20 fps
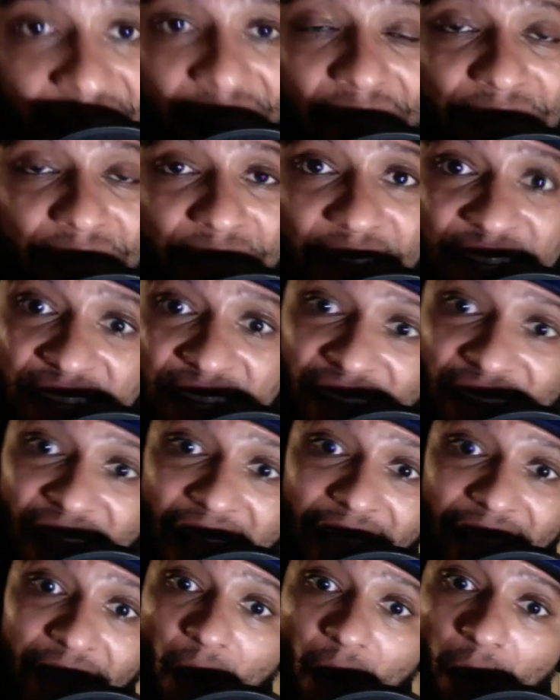there's a
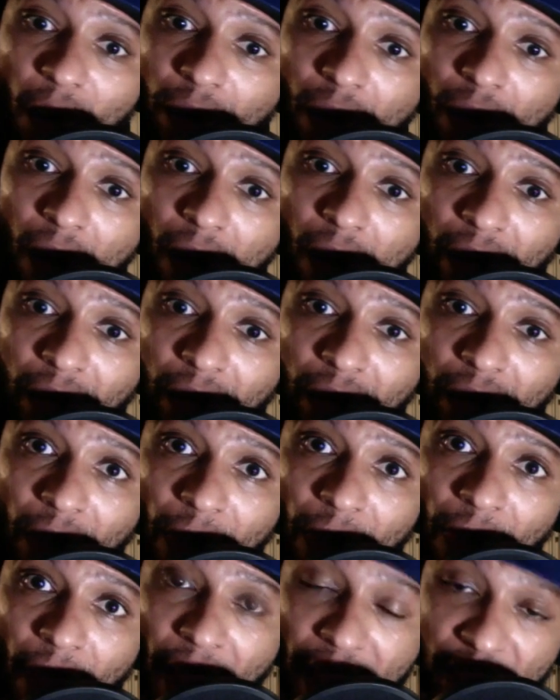lot going on
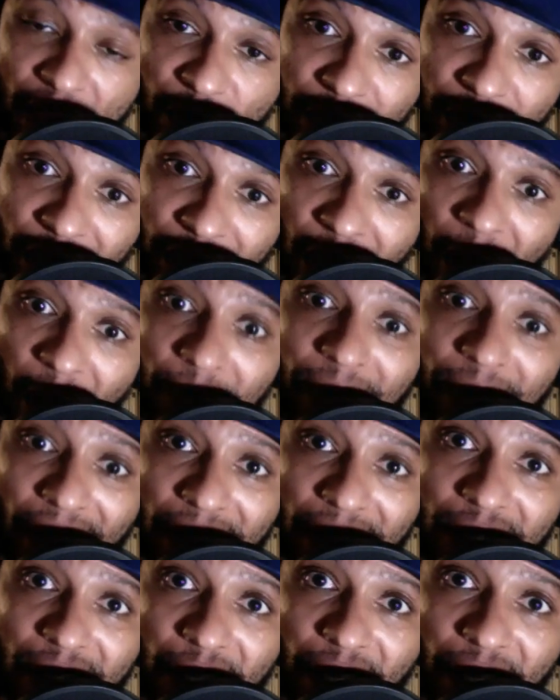as we come down
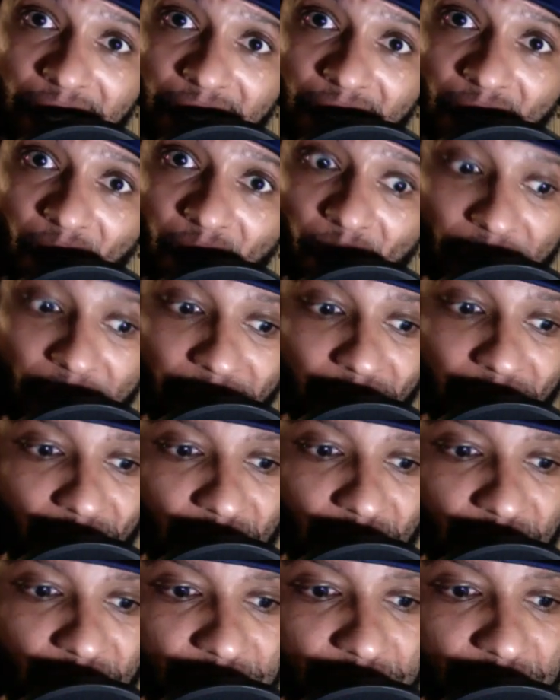to the end of the regular
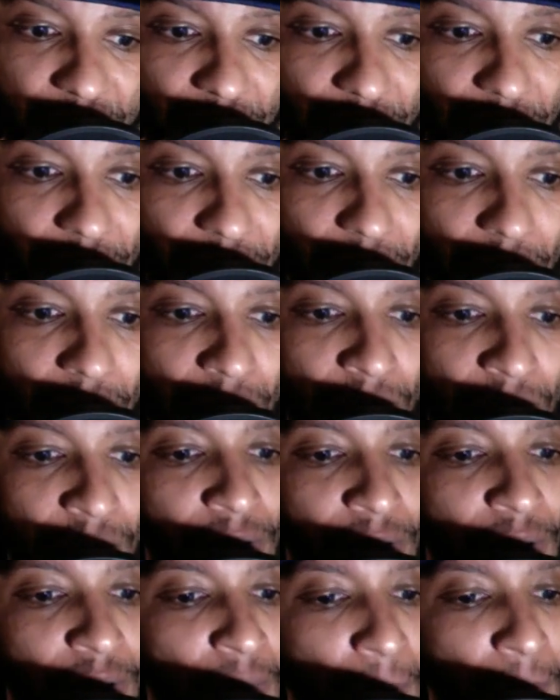season here.
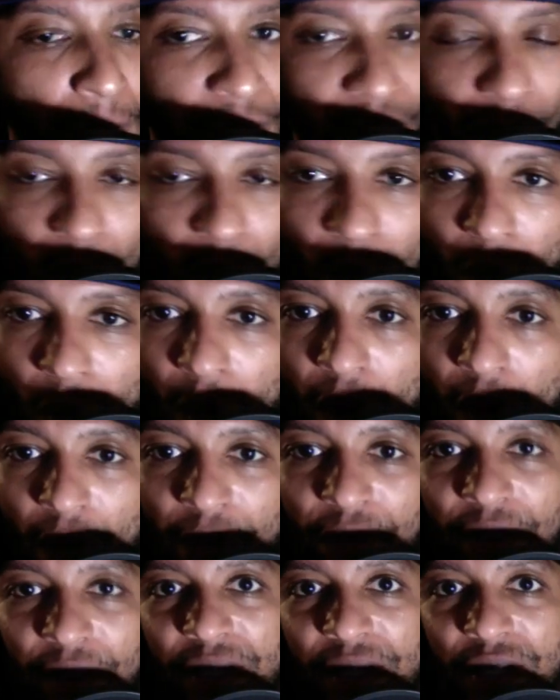But all
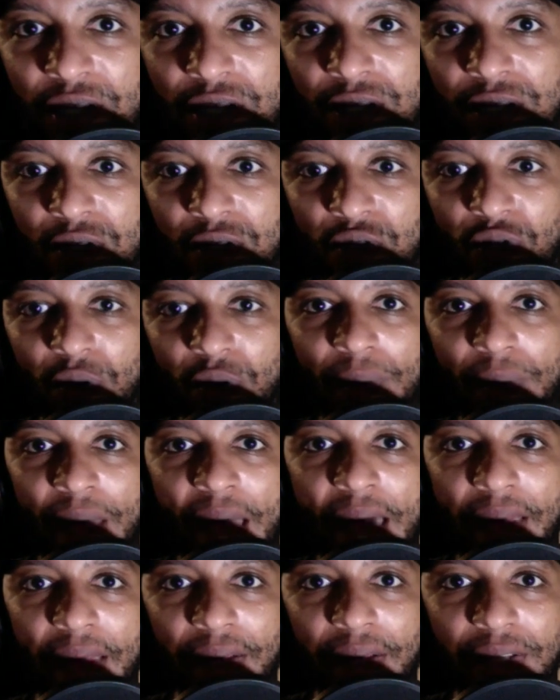this
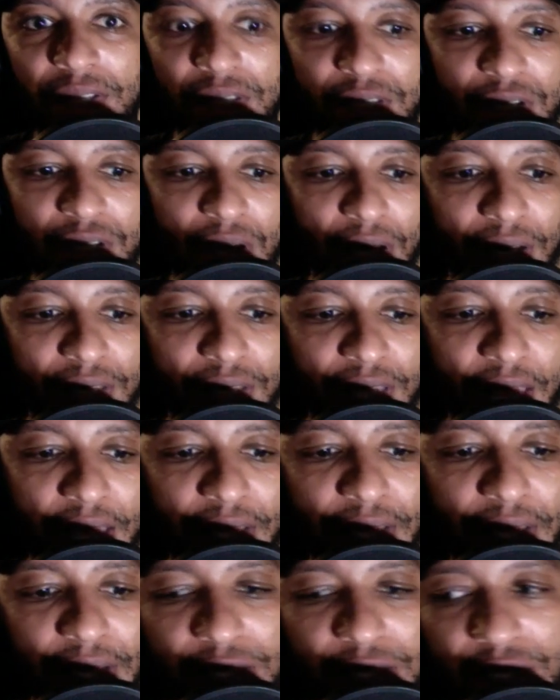dramatics is going to take
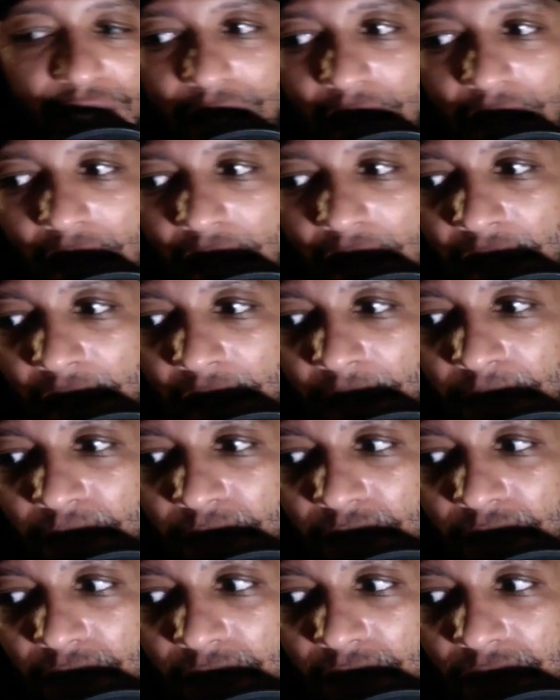its
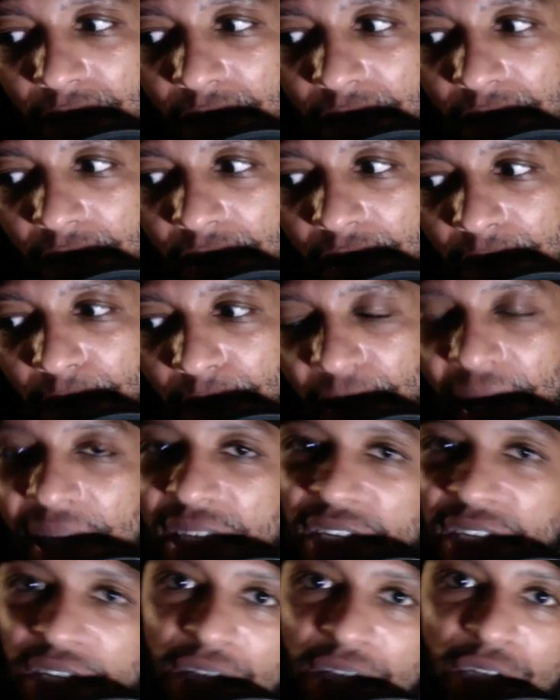
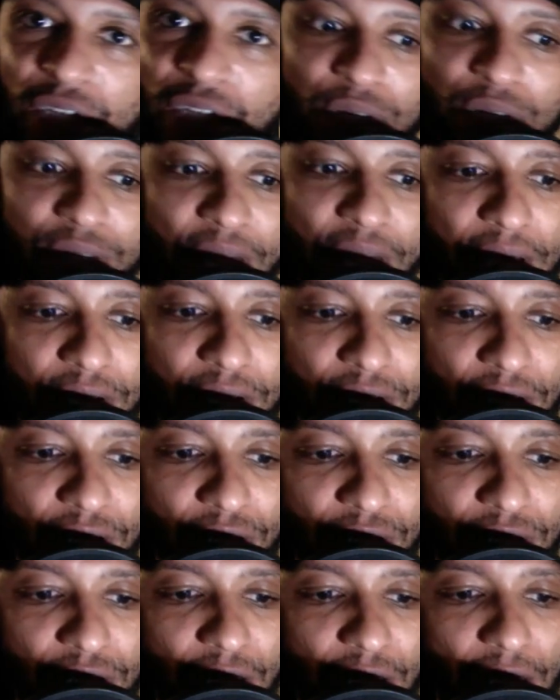place center stage, I
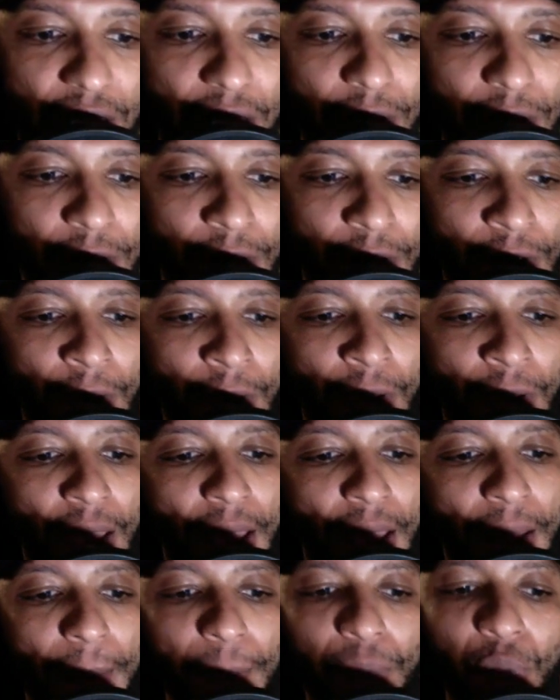should say,
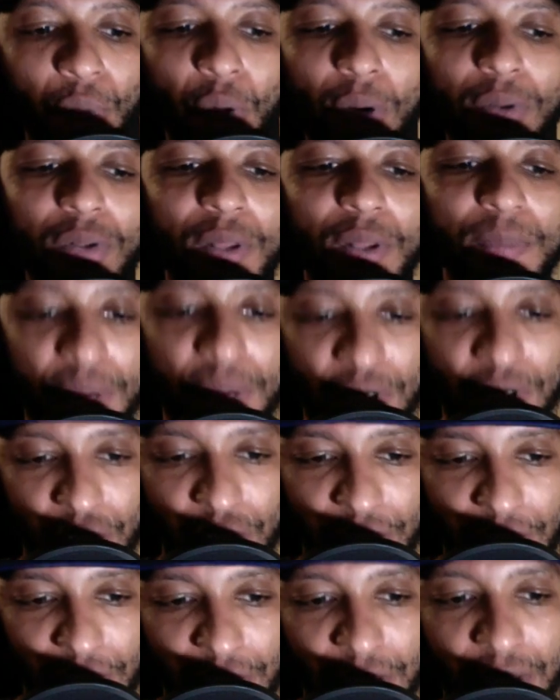in Brooklyn,
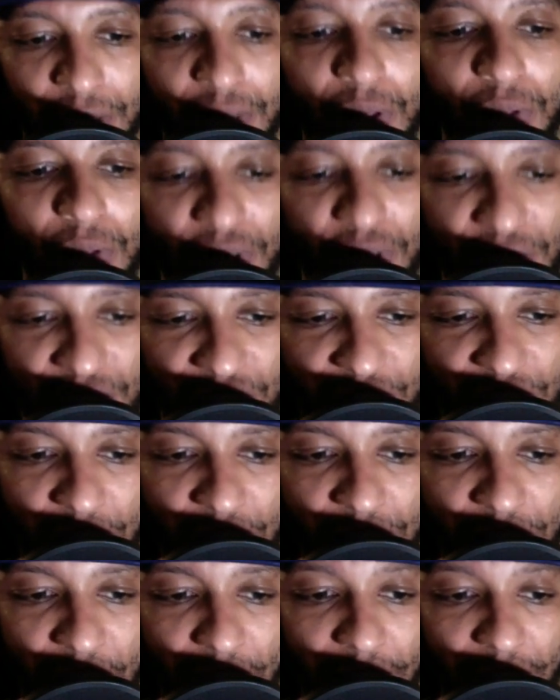Michigan this
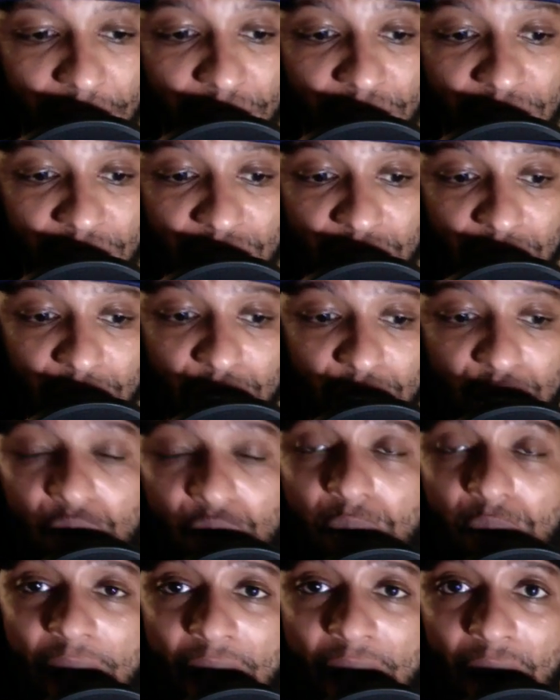Sunday. This is a
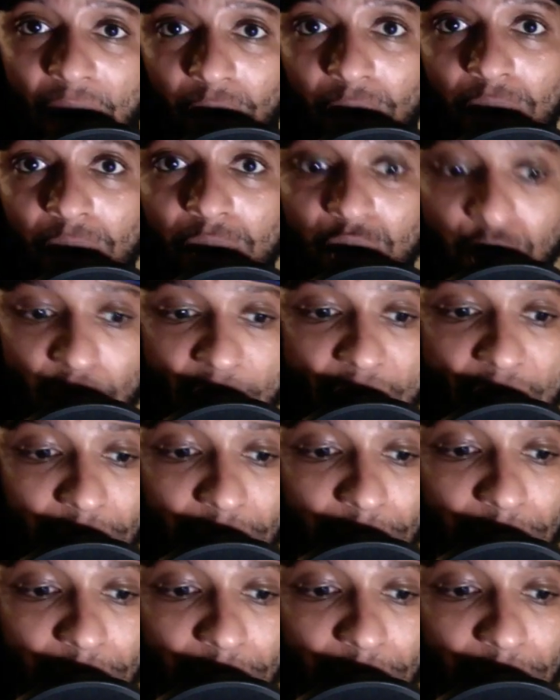2-mile track,